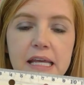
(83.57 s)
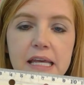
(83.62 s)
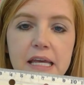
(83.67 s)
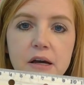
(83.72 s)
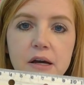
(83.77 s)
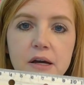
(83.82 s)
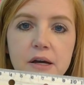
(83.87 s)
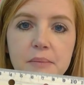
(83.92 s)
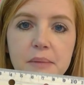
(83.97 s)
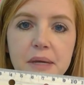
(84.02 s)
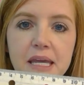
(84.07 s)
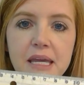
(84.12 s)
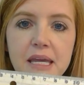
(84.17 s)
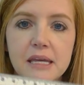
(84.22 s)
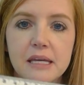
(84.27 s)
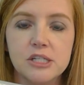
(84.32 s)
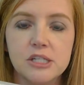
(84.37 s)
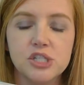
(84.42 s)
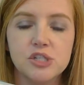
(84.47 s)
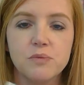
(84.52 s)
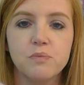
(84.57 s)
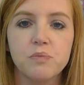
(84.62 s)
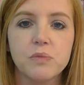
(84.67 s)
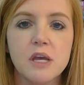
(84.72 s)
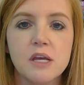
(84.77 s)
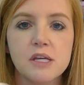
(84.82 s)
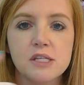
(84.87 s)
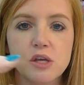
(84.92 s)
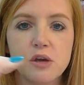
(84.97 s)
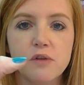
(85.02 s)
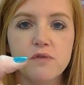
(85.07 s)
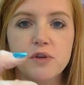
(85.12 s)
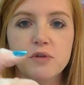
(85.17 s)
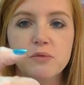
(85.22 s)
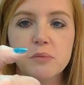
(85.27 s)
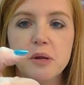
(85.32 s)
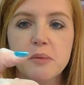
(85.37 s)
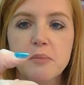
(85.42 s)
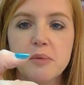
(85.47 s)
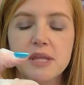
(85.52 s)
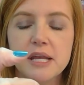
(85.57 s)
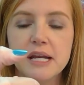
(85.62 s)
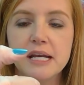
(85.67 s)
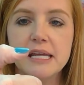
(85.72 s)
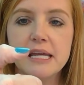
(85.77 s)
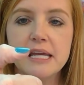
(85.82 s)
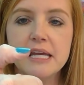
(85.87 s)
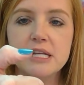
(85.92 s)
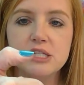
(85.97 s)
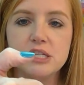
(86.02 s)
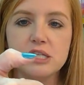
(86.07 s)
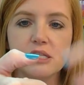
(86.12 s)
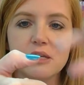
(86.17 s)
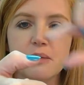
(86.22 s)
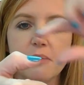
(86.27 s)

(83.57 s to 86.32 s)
an inch. So if you remember that an inch is